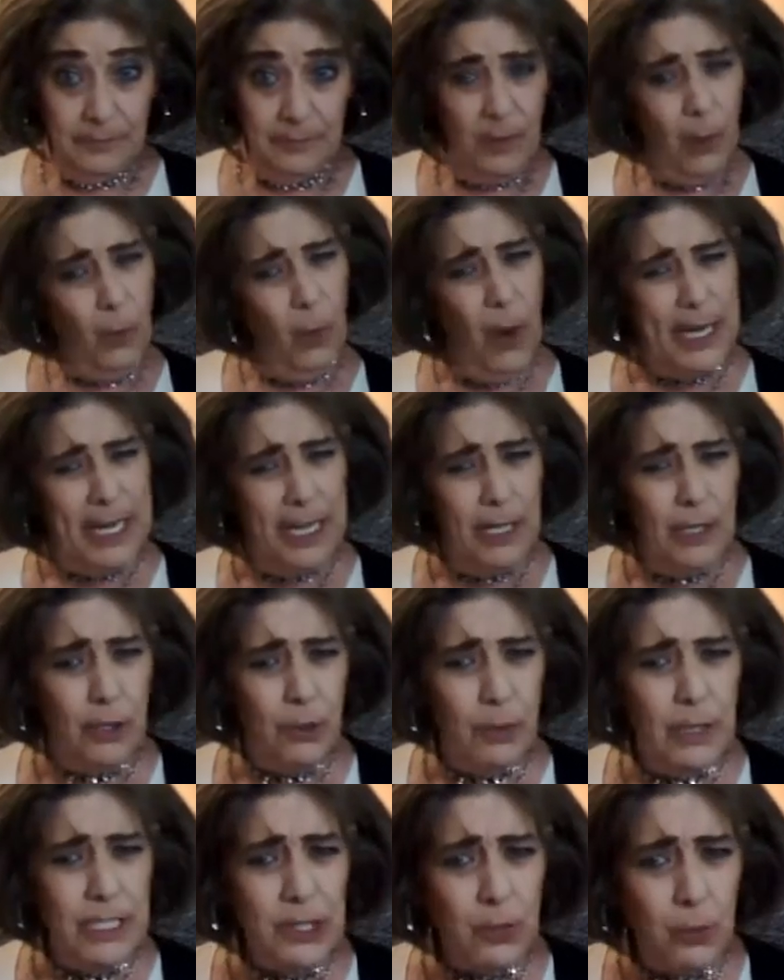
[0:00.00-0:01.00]
Why didn't
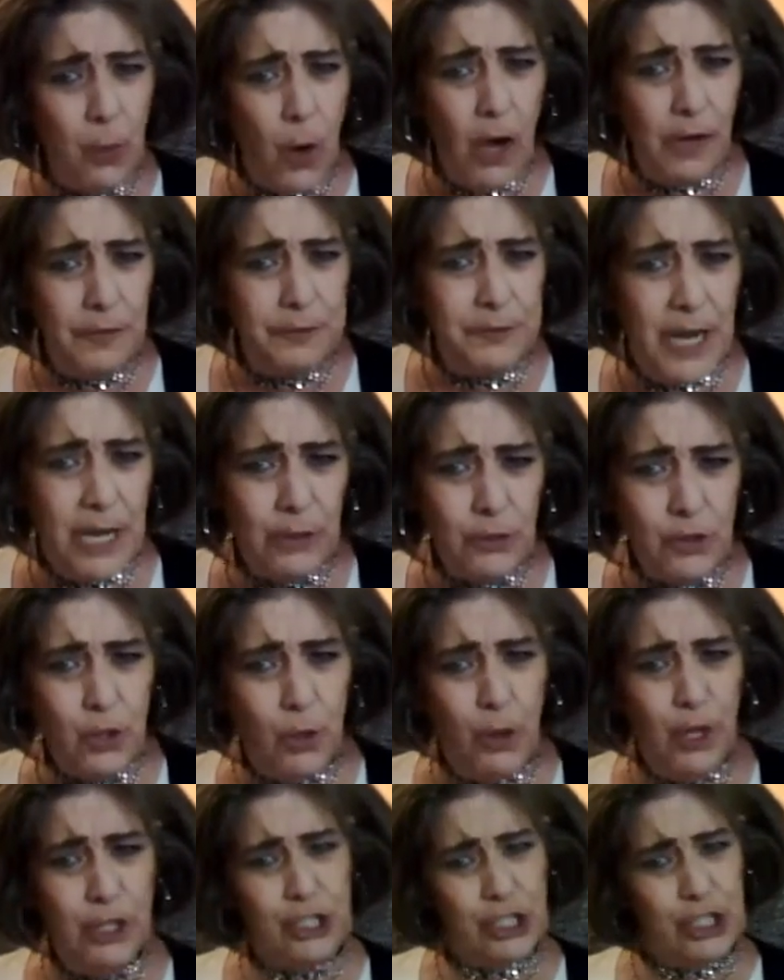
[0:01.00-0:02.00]
Chris Rock file
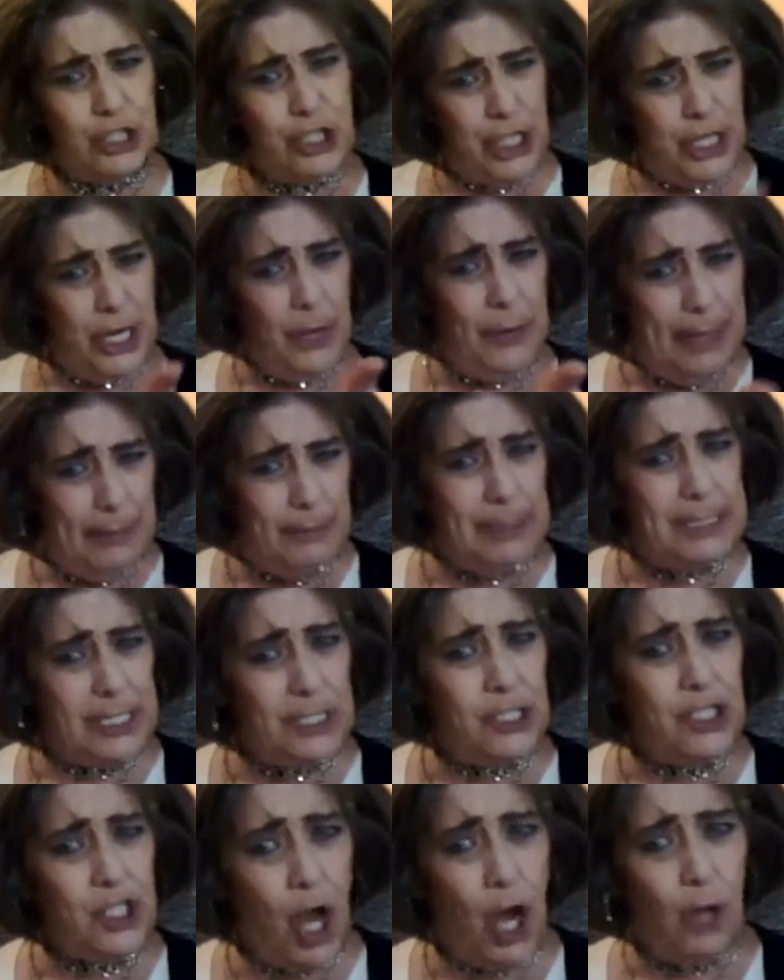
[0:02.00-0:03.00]
charges? You know, he was
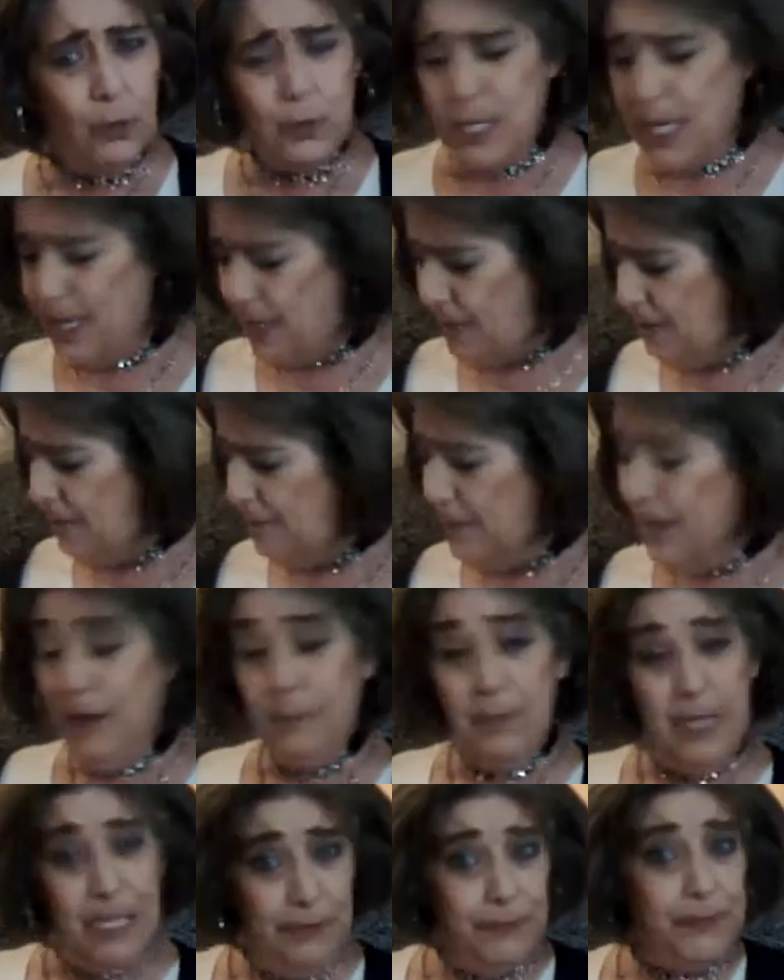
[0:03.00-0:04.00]
assaulted. I
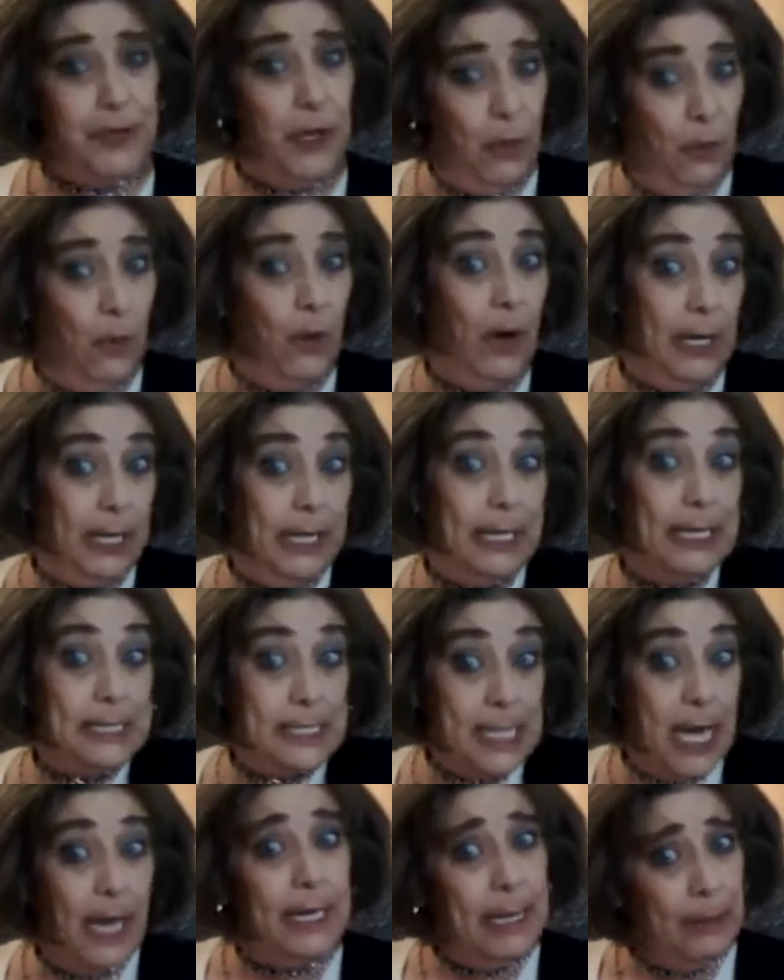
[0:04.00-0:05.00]
mean, if you want to
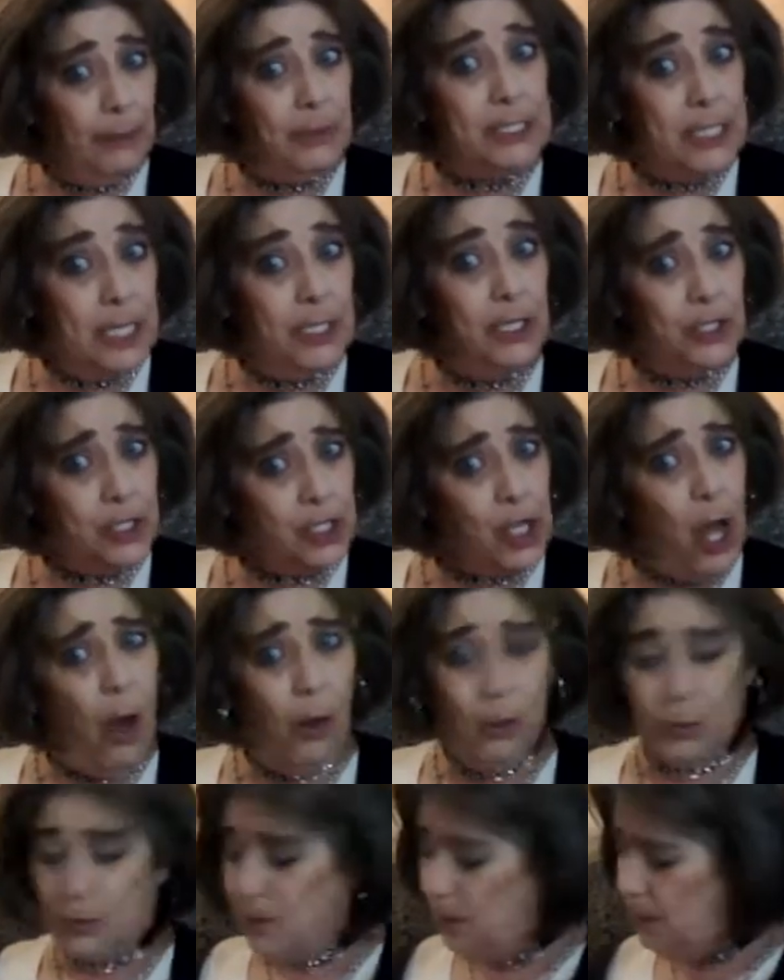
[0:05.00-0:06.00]
get that, it was an assault.